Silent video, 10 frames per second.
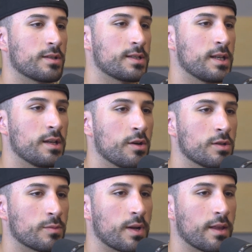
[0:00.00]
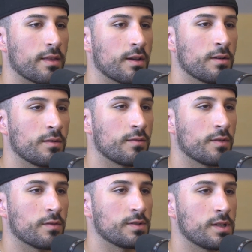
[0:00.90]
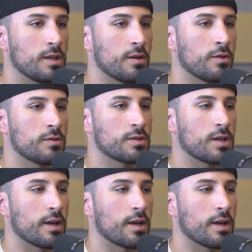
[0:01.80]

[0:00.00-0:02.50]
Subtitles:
CEOs and when I think of CEOs,